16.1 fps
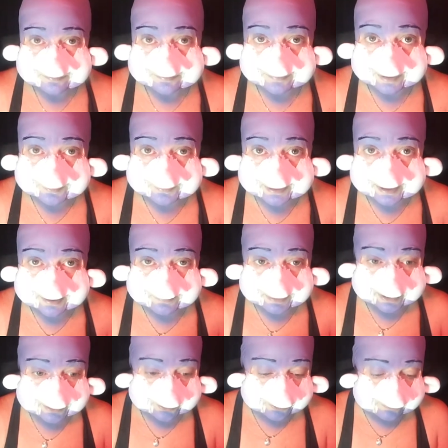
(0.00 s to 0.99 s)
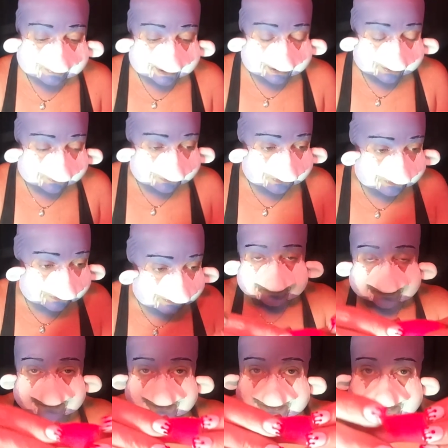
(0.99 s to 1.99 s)
Now we gotta make our mouth.
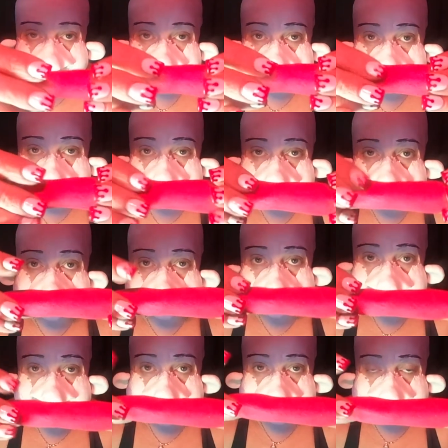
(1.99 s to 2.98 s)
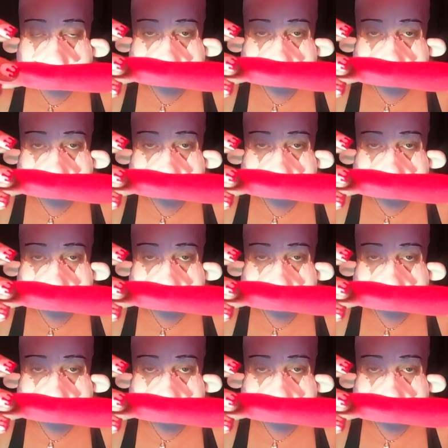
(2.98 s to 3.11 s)
Just took the Model Magic